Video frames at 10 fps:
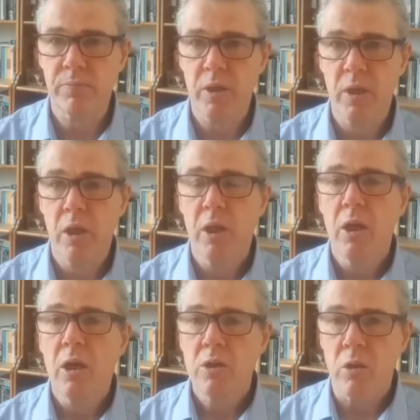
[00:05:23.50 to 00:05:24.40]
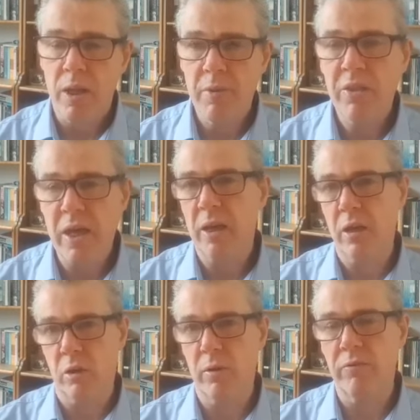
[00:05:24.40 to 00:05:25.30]
So let me thank you in
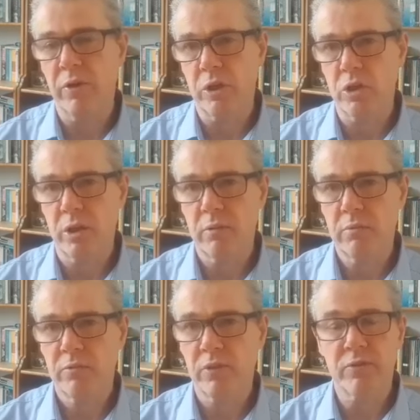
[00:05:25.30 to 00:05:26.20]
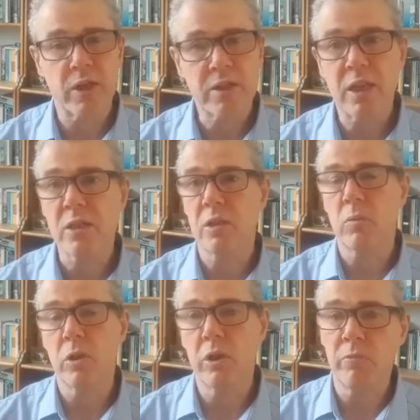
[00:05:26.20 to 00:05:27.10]
finishing for the fantastic work you've been
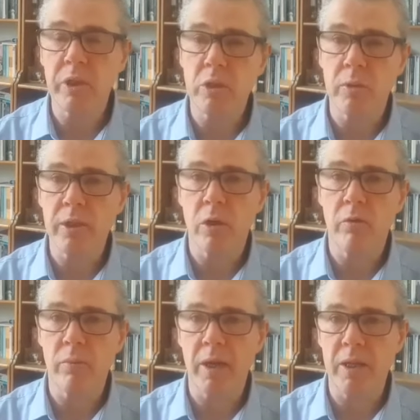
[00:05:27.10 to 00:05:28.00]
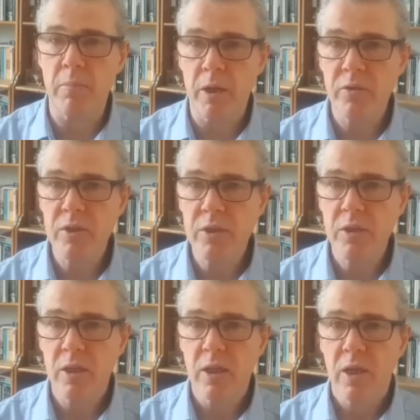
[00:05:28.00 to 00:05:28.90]
doing over many months.
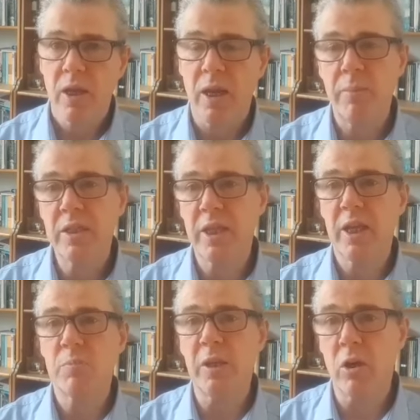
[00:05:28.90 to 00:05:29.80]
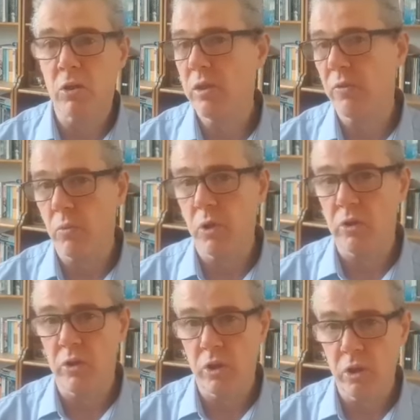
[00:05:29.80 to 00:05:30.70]
Let me say it's because of the work that
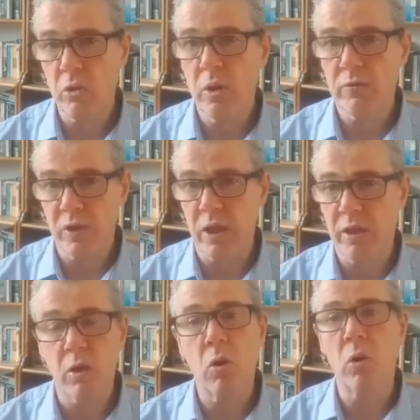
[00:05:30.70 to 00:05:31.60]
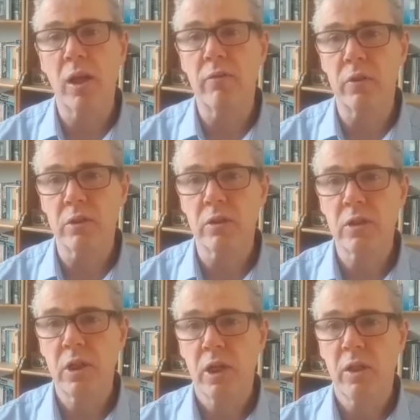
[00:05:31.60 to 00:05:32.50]
you have done at all levels that
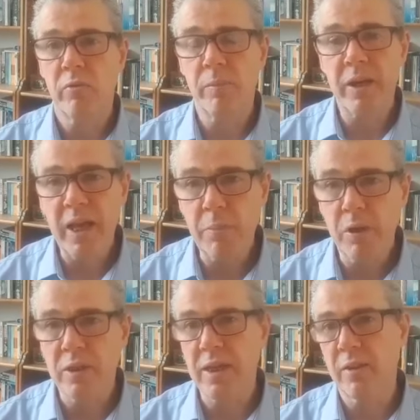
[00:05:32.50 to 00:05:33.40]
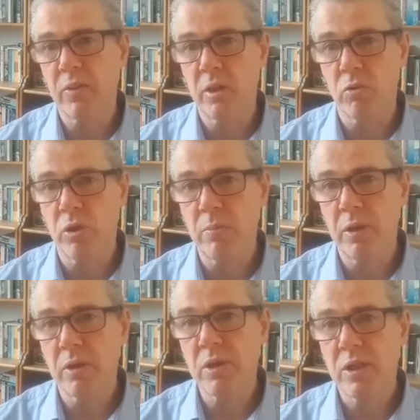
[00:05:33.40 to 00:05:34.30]
we've been able to get the agreements
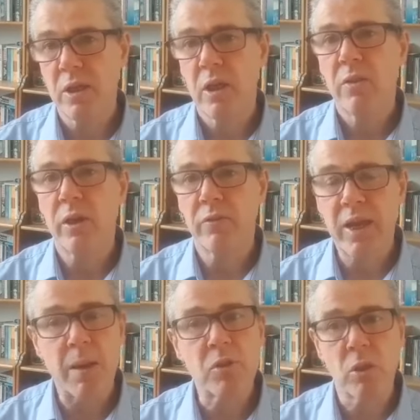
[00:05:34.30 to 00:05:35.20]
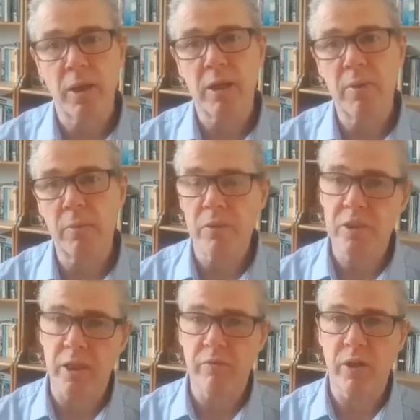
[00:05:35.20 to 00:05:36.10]
that have kept so many people safe now
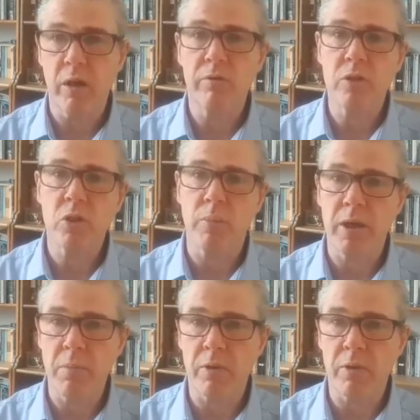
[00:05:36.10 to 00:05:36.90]
for so many months.